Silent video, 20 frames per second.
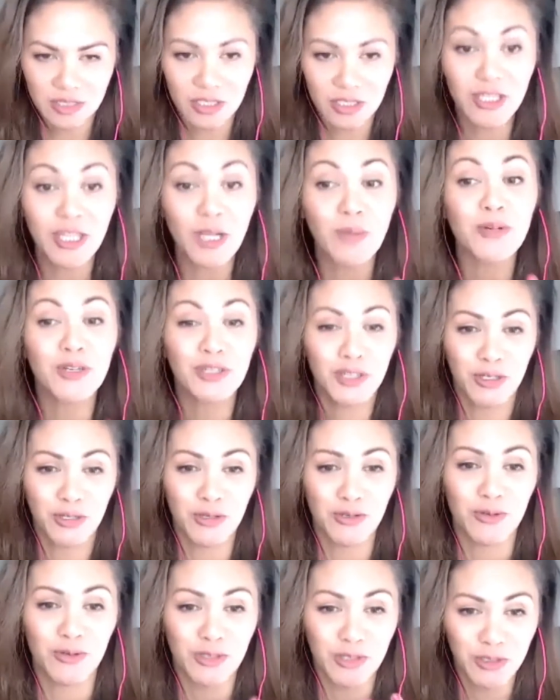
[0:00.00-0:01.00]
number
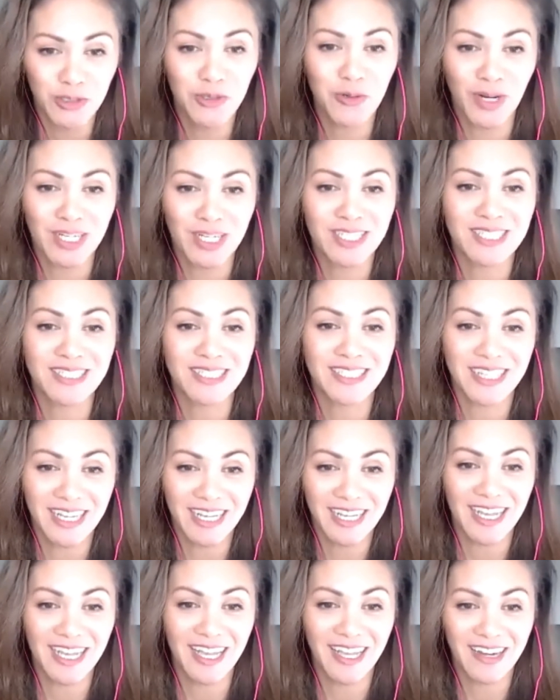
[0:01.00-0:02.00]
two questions that I
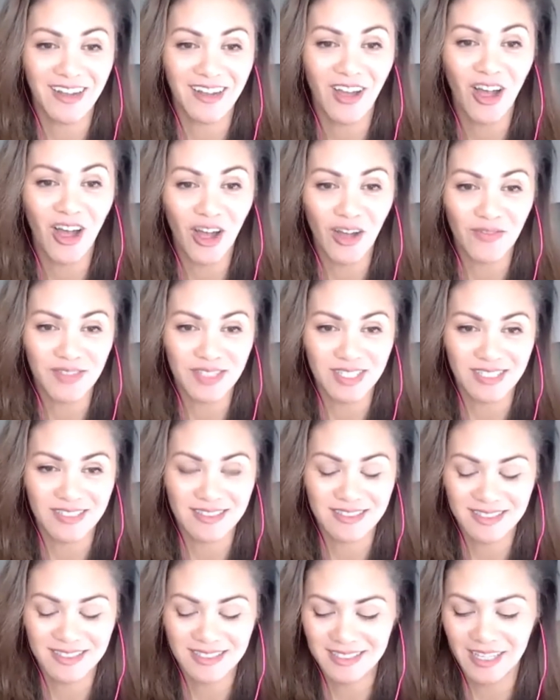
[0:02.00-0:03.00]
get
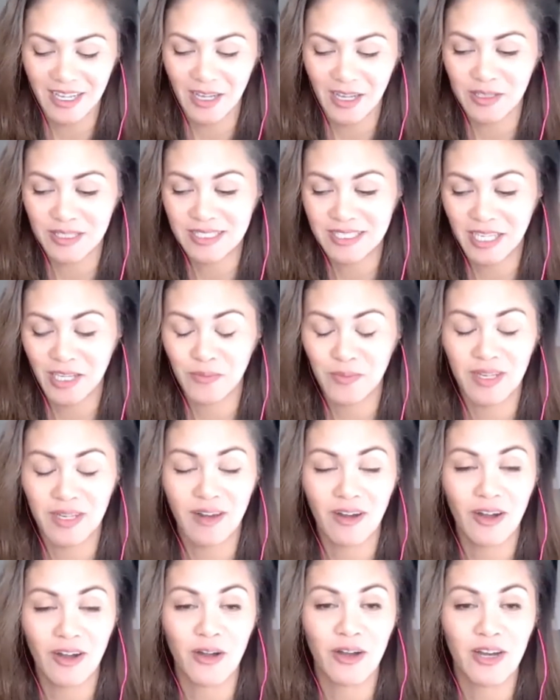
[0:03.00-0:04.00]
often, Sabin,
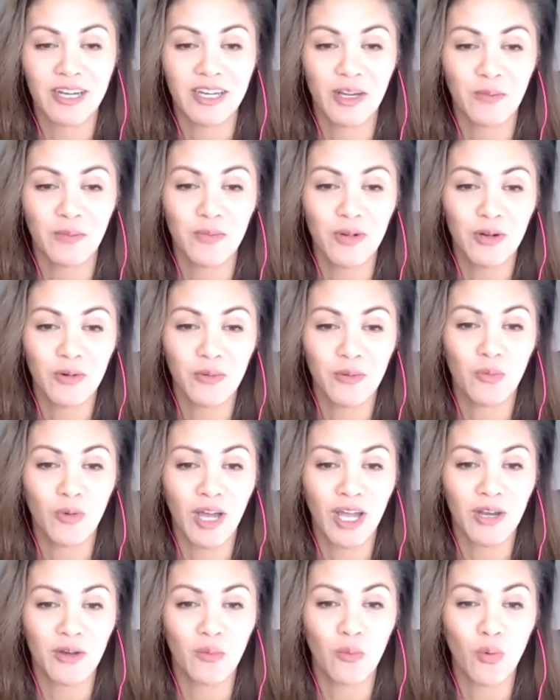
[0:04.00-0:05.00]
are number
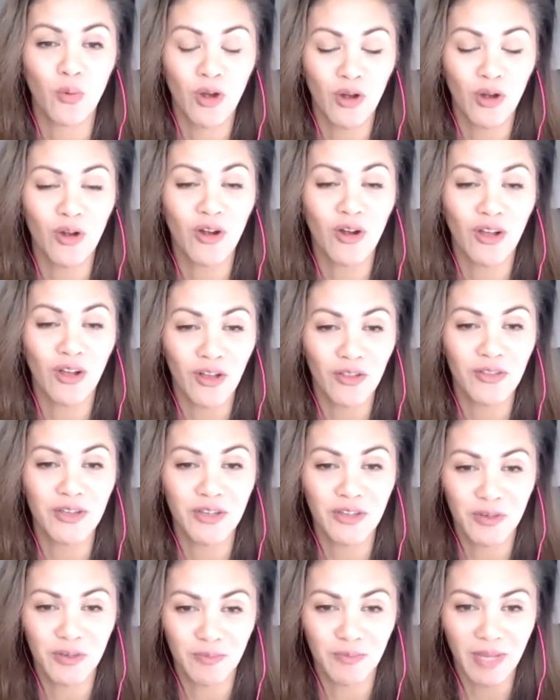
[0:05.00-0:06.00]
one, where are all the
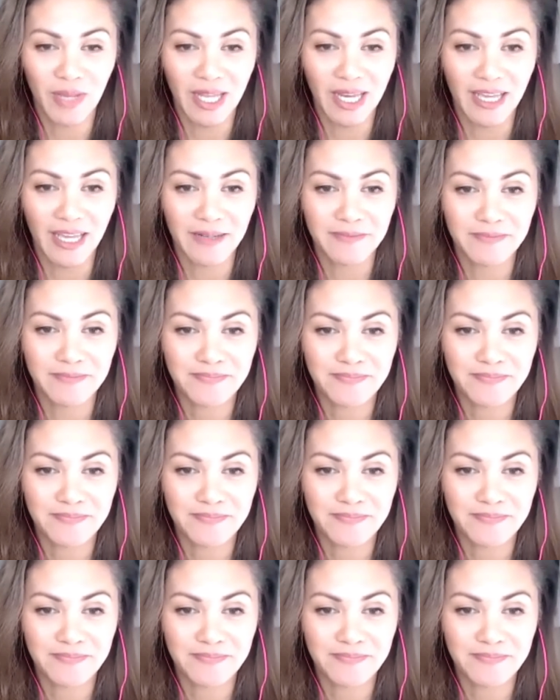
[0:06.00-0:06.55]
good men at?